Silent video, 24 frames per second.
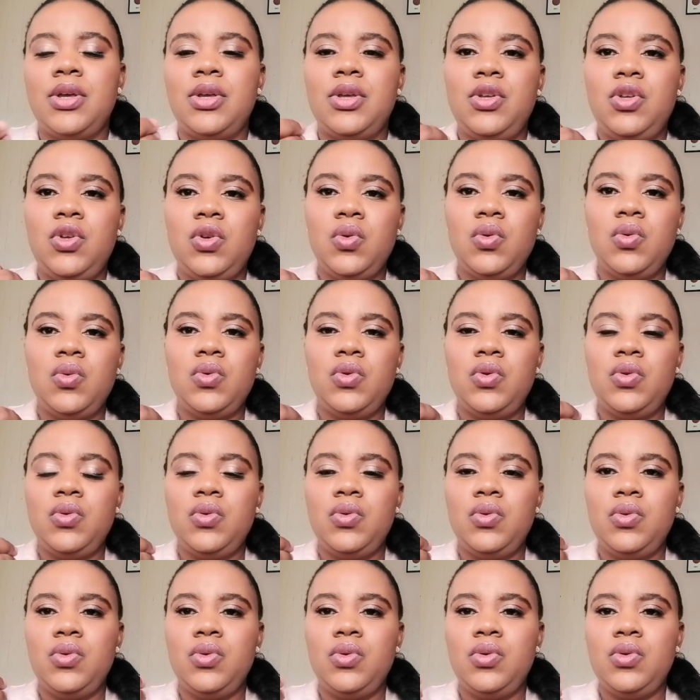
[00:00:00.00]

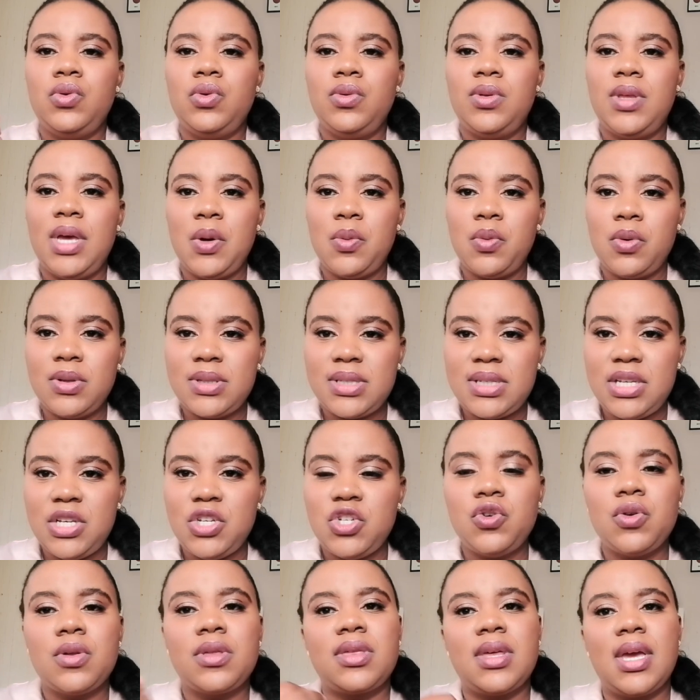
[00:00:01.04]
They will
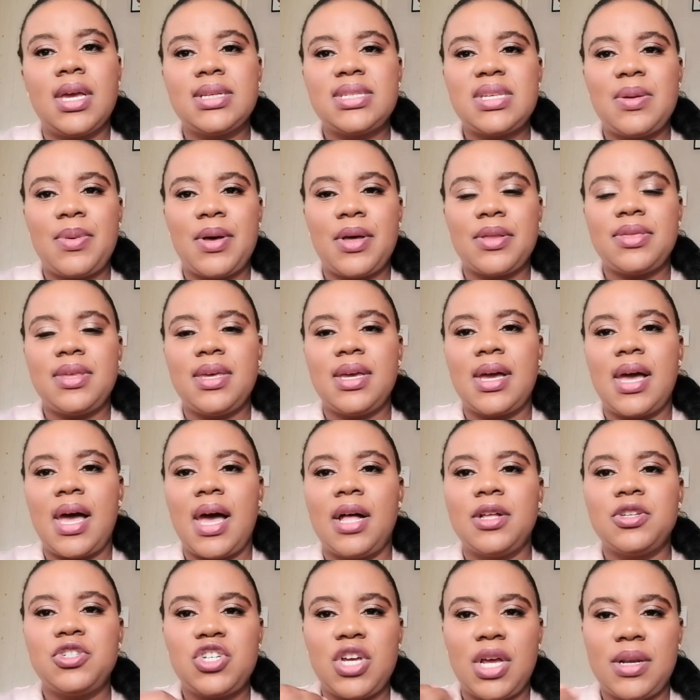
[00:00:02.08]
teach you things about their
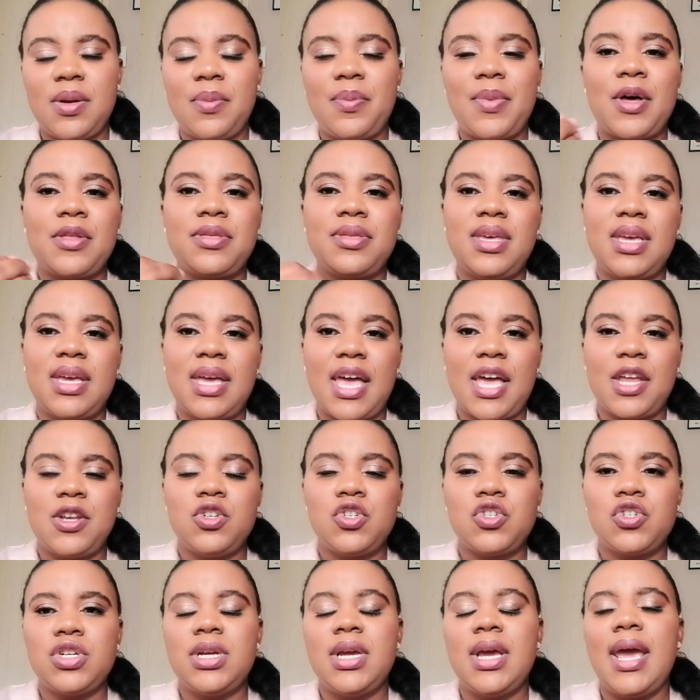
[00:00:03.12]
culture and about their
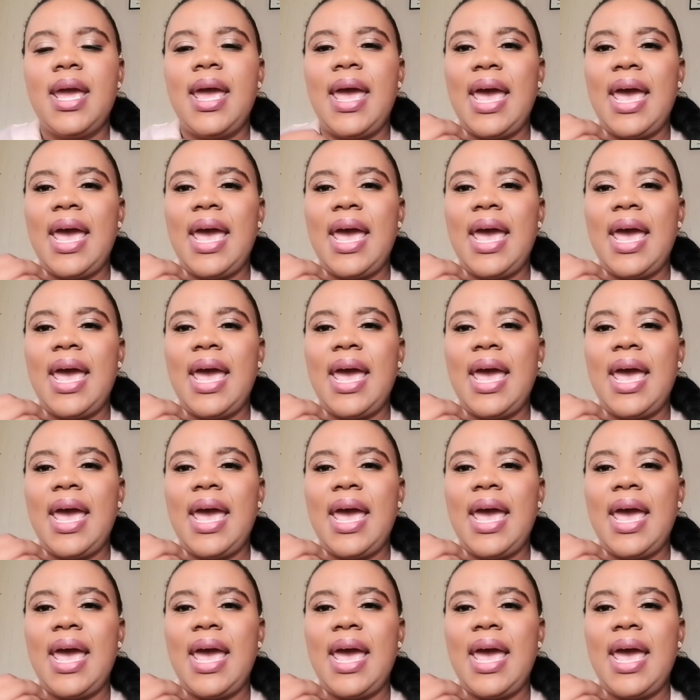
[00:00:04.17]
country,